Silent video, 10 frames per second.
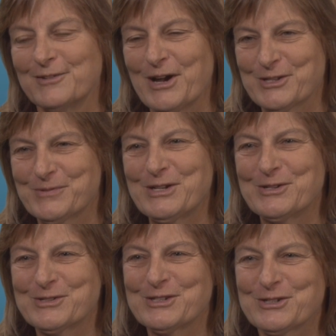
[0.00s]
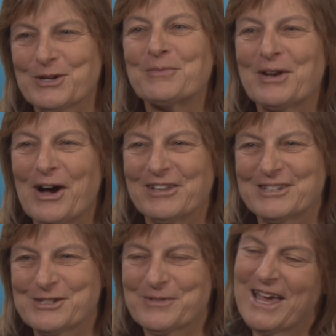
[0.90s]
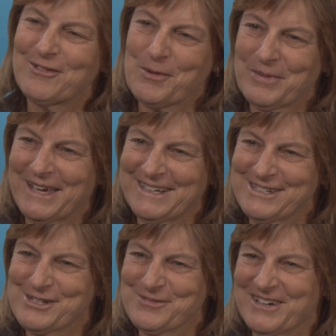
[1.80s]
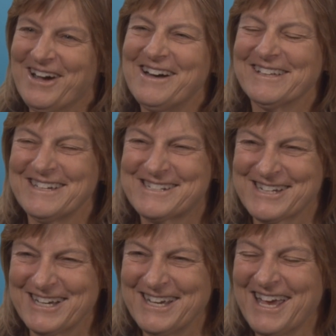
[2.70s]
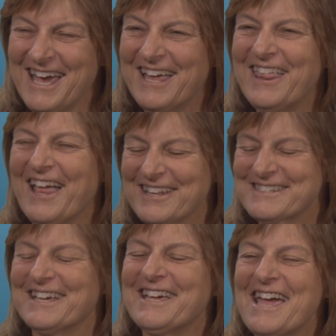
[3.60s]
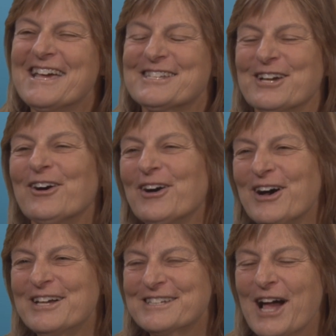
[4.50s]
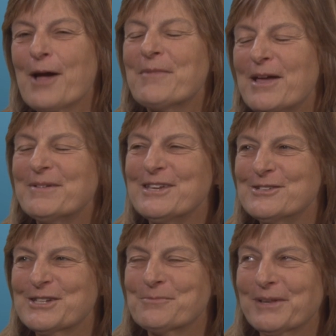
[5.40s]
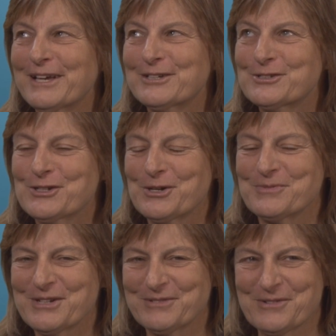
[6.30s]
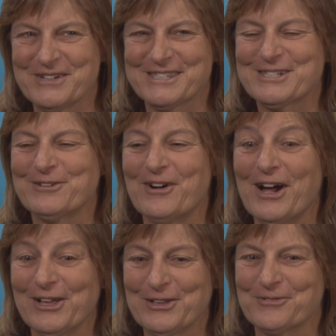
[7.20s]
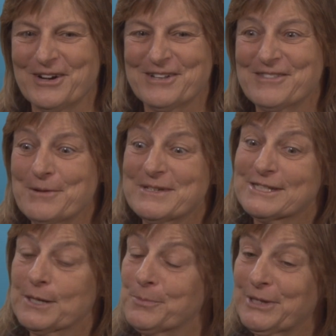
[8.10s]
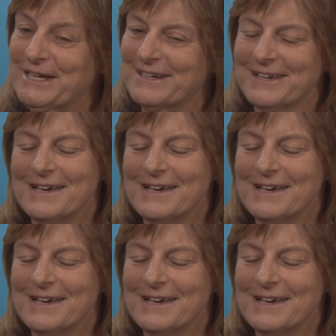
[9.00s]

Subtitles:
As we use in terminology, we have our planning terminology. So I may be using planner terms every once in a while, and one of them is complete.